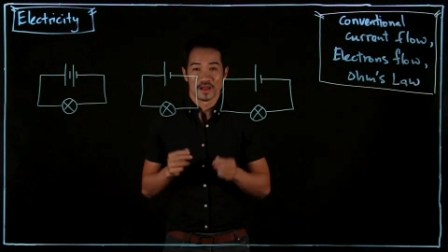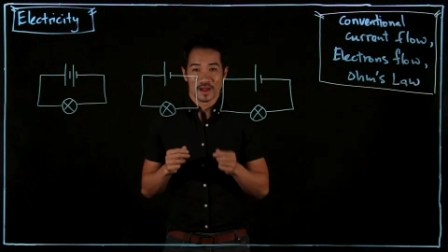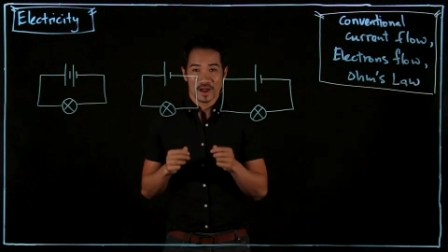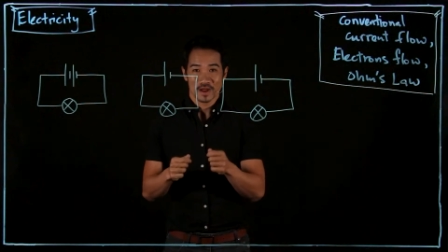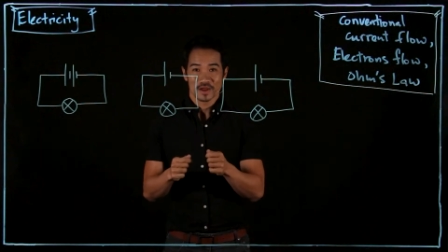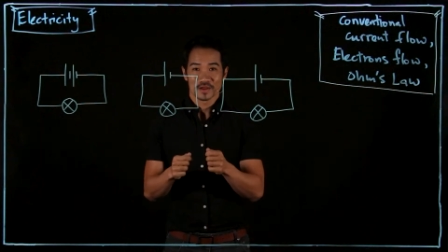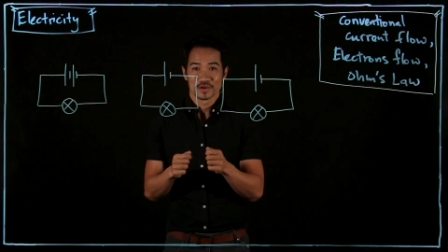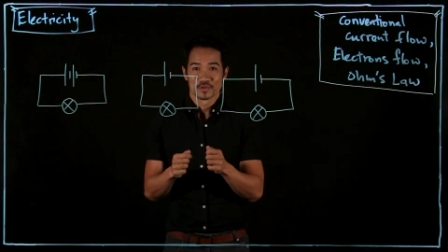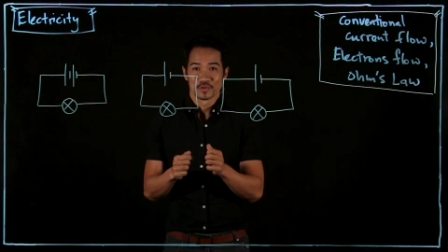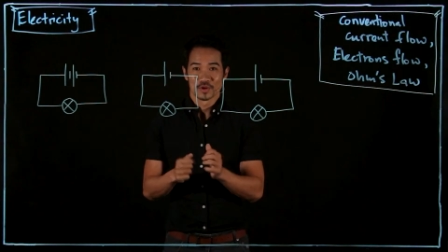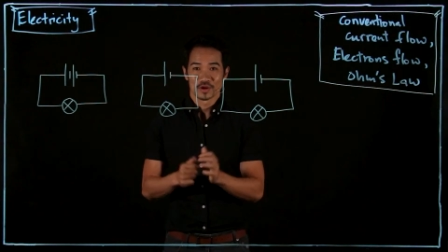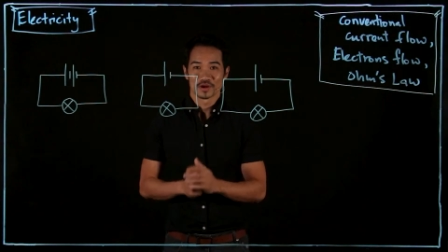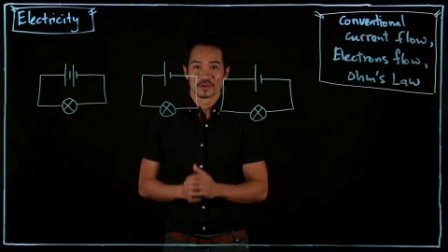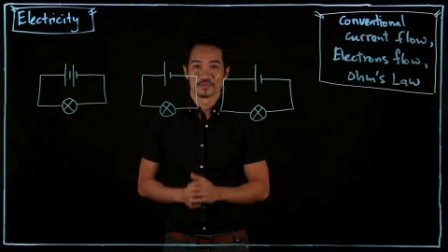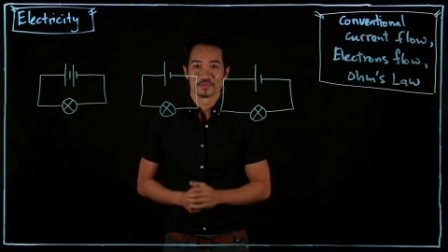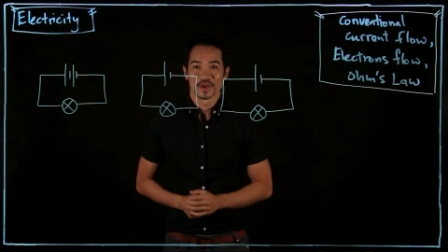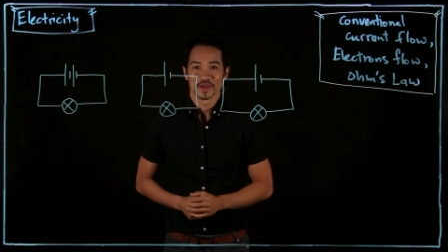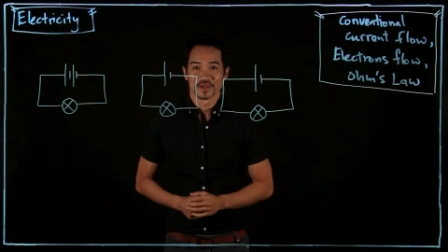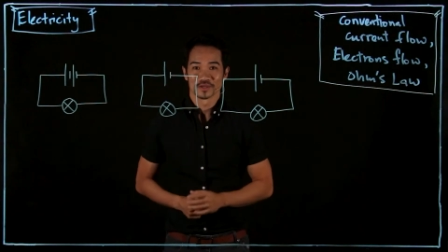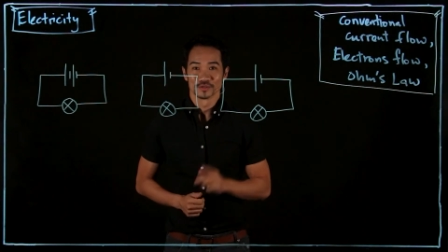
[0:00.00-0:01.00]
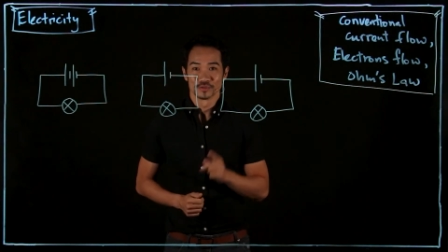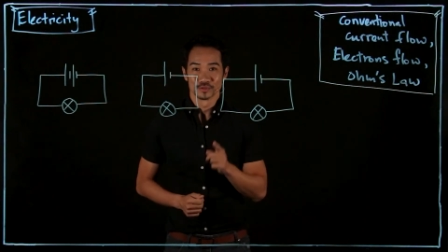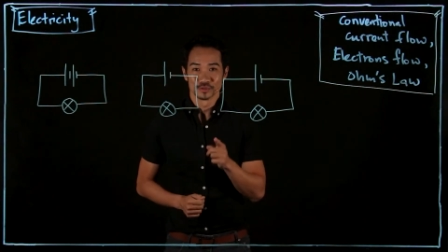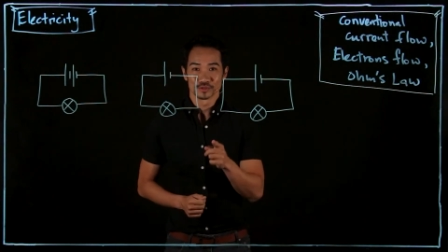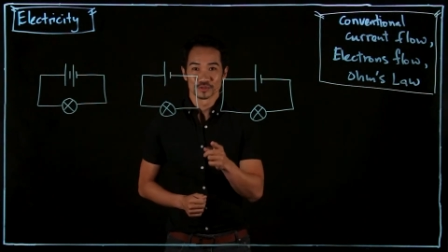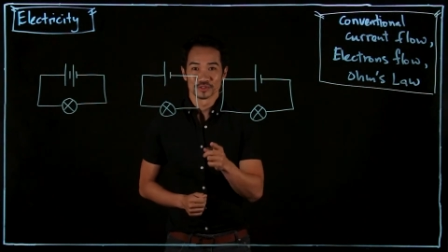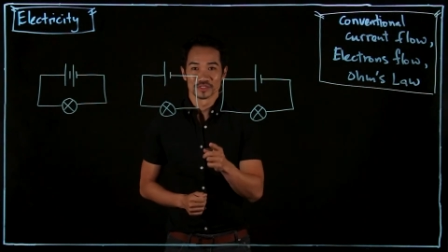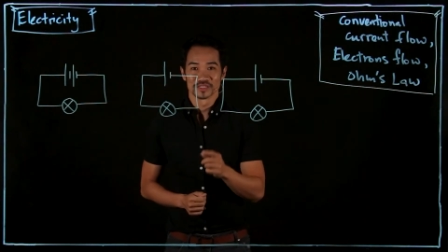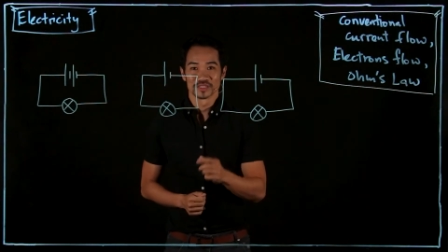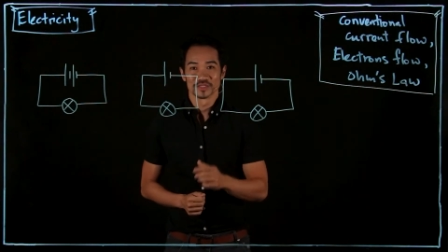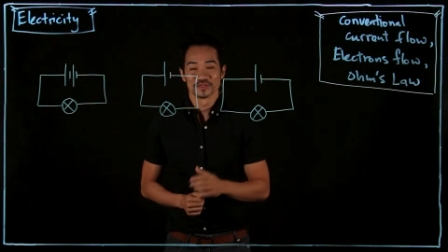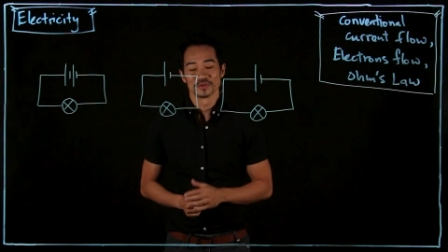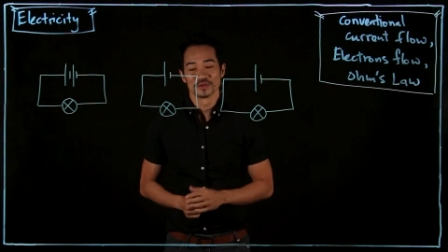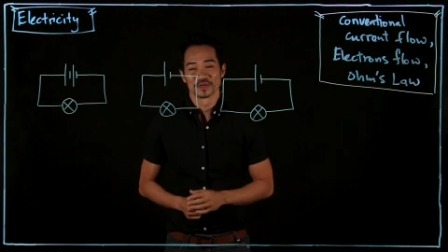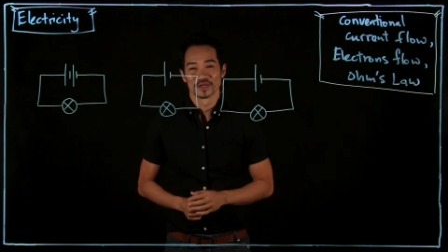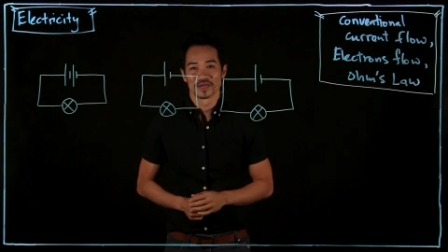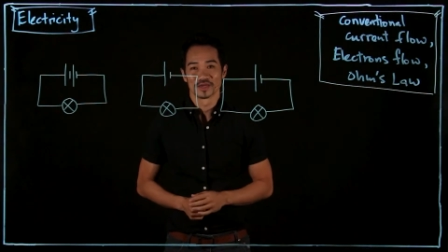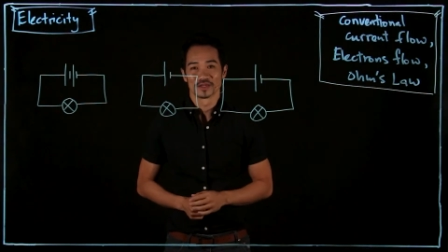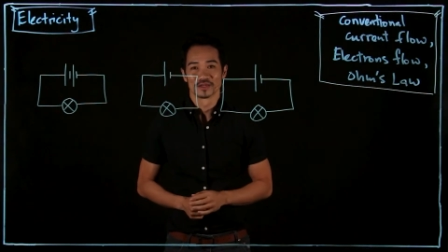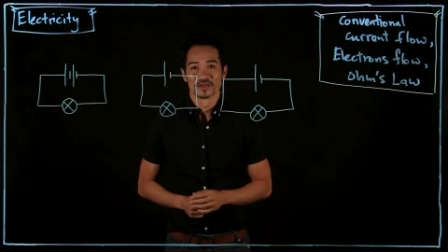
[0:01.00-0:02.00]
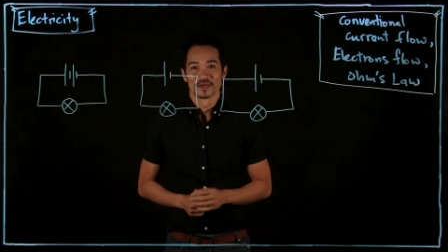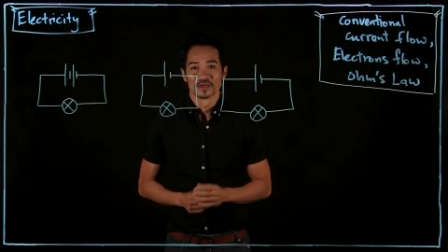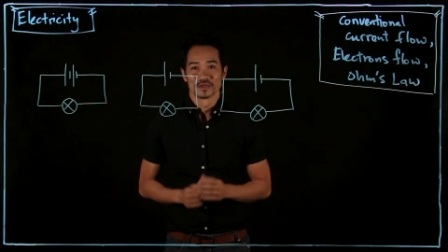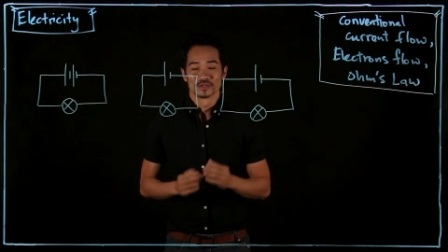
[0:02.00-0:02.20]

Hi, welcome back. Good to see you again.